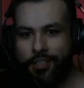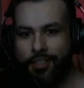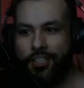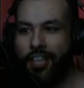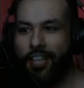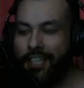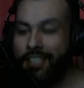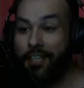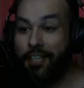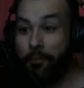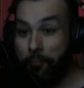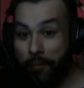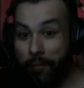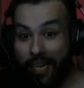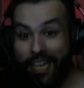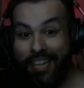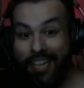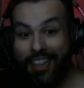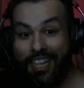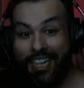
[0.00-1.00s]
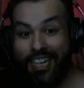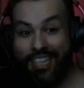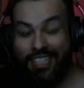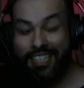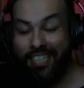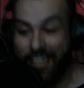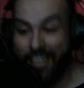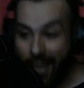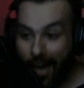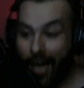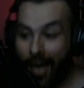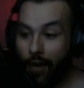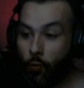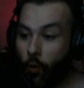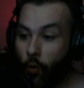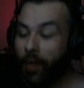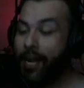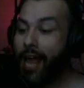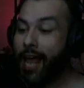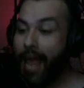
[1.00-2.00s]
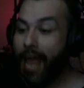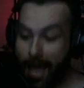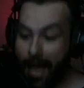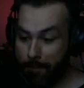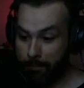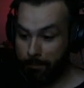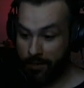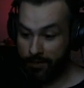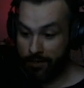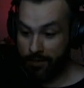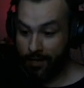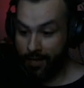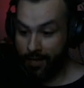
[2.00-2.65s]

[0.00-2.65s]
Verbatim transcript: doesn't mean that it's not what happened.